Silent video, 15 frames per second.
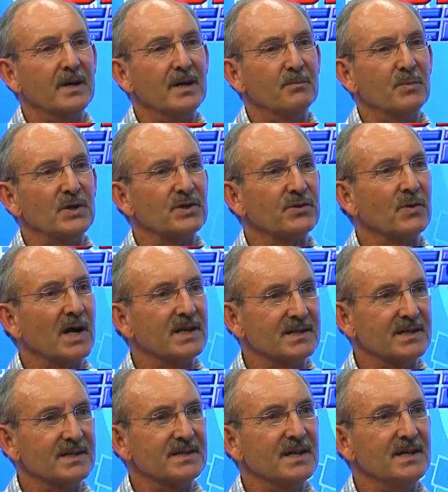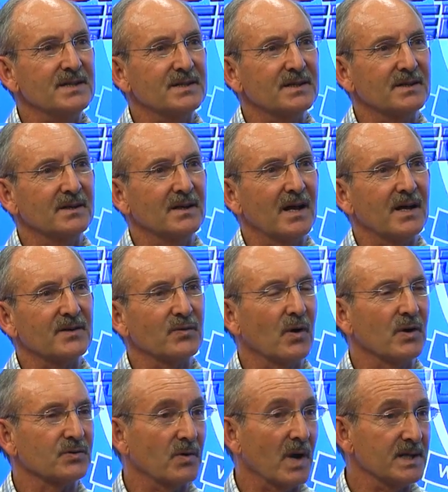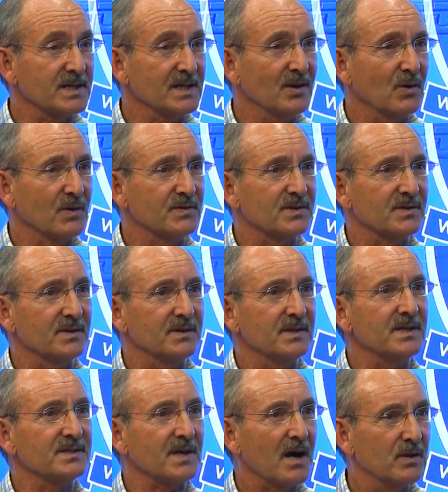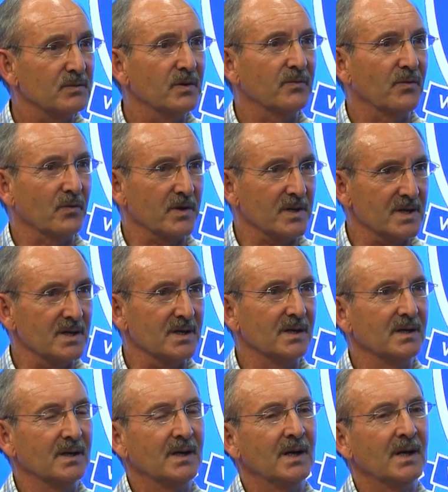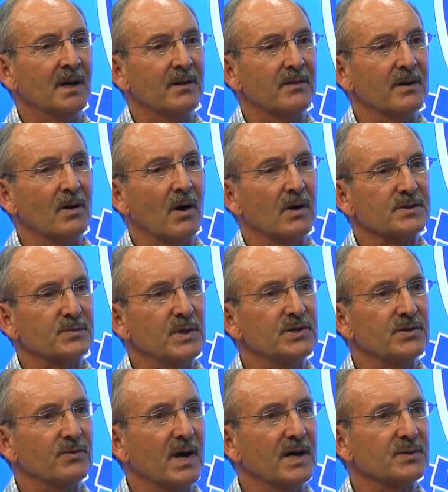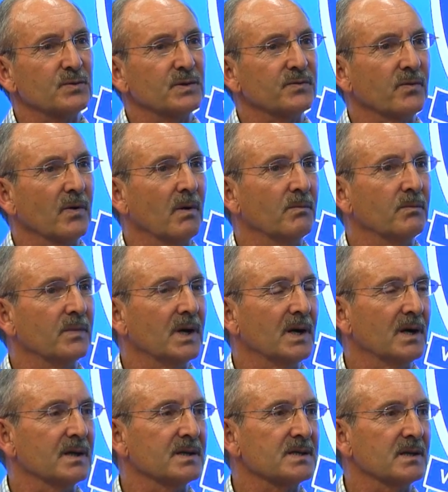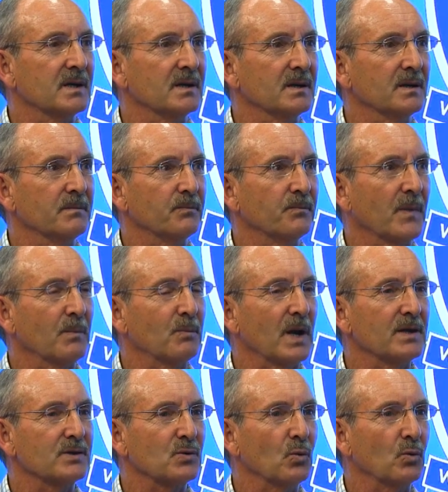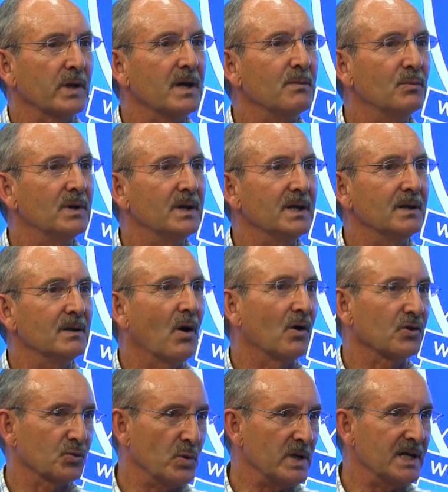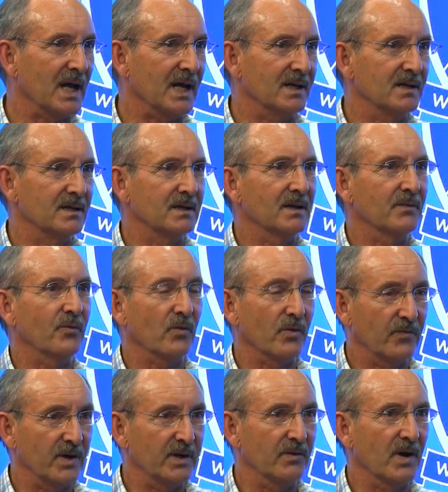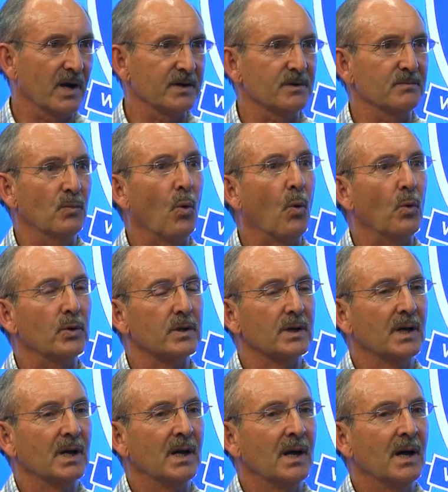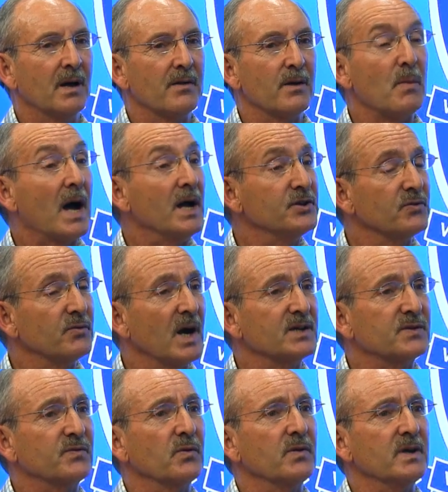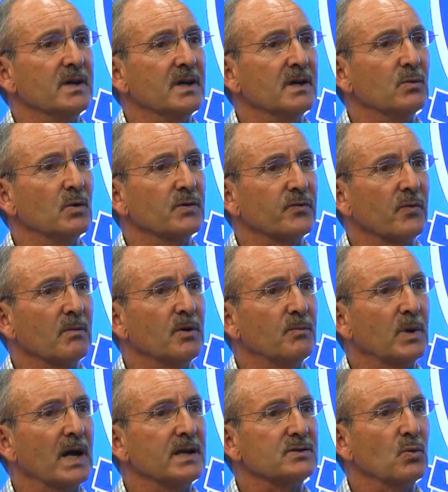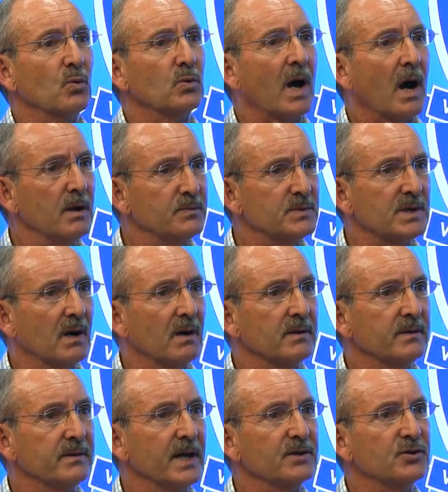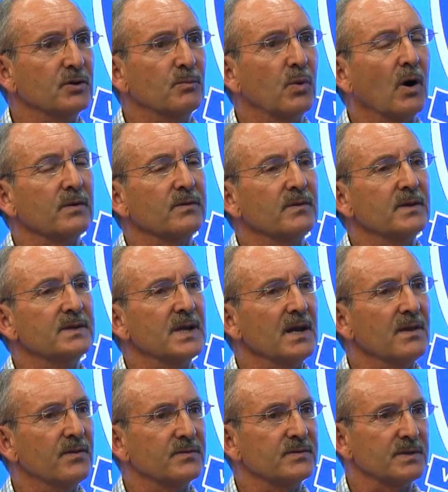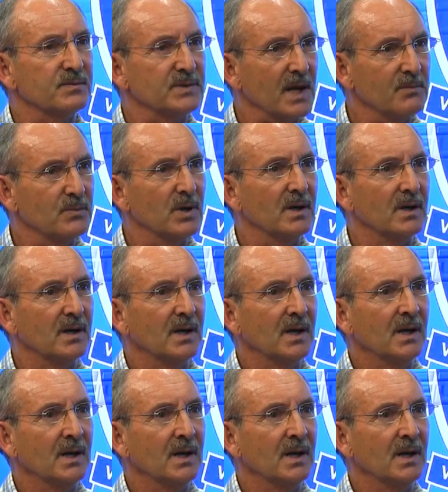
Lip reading: the pigeon racing season, as far as racing concerned, is over for the year. The last pigeon race was from a place called Kimberley last weekend for the Federated Board. The major race for the year was from a place called Hopetown, and that took part on the 10th of September.